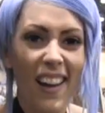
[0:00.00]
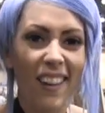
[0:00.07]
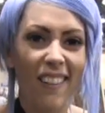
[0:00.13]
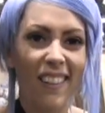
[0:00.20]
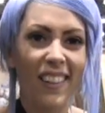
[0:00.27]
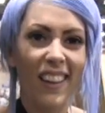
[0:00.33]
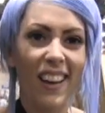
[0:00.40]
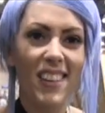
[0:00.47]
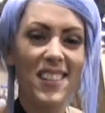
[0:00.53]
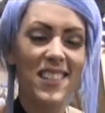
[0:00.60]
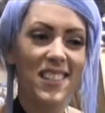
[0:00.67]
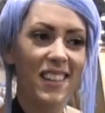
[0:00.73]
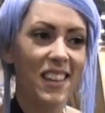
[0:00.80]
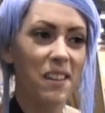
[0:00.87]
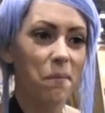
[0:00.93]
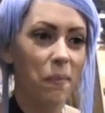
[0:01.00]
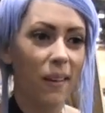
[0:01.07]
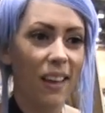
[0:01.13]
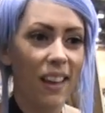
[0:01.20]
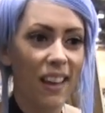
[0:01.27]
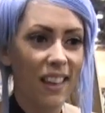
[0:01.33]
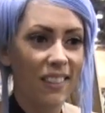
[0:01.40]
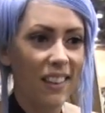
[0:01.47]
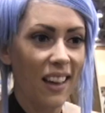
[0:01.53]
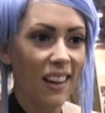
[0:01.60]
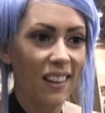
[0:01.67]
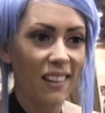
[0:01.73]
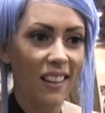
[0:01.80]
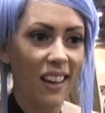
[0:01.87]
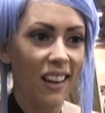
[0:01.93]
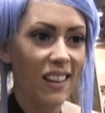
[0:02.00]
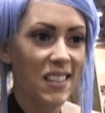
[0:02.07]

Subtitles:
I don't get sleep. That